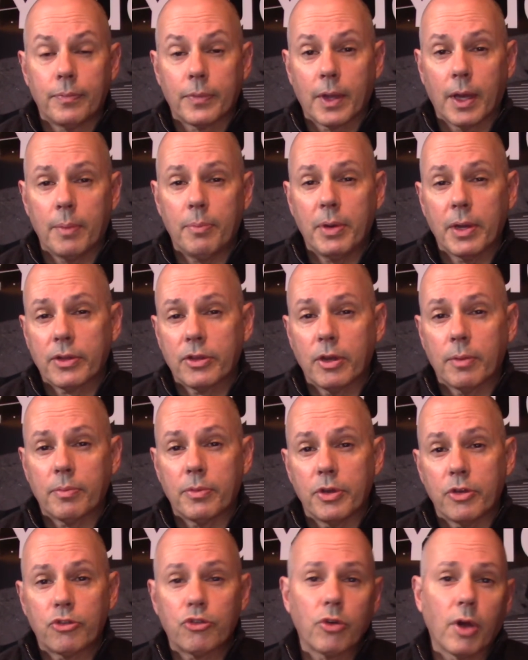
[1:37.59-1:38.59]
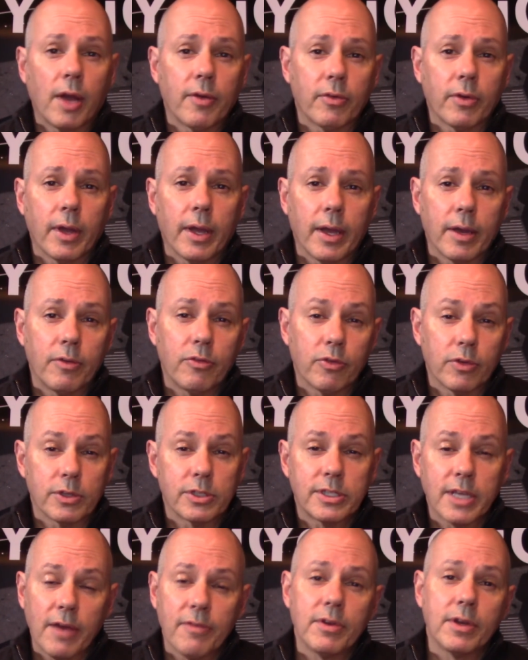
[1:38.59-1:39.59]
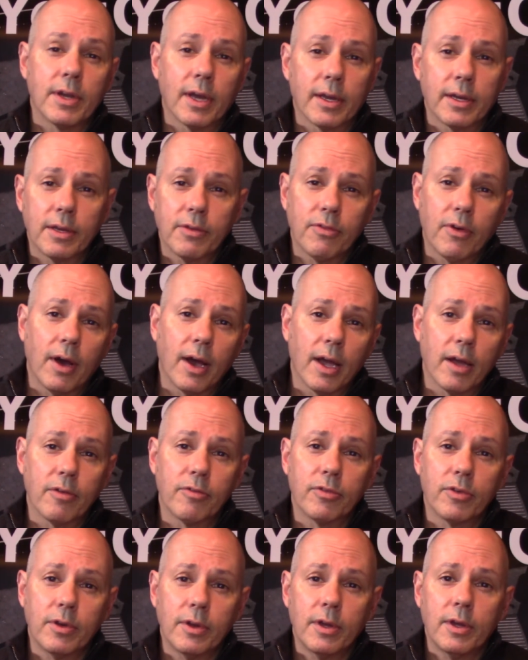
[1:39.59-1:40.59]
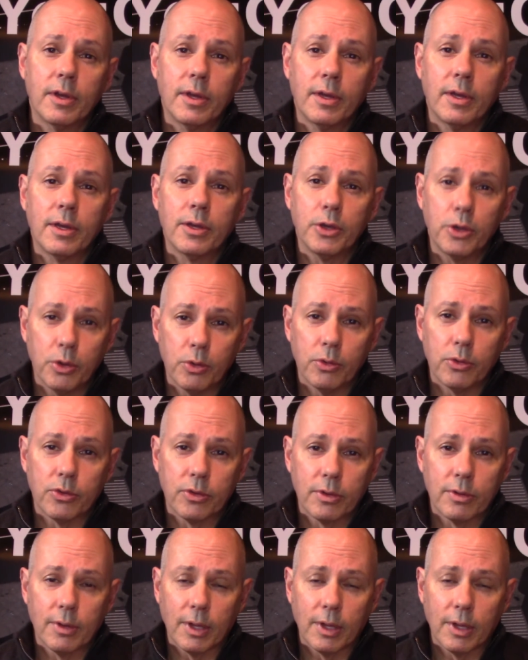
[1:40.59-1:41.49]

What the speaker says: I picked up this driver head for $7.95 used.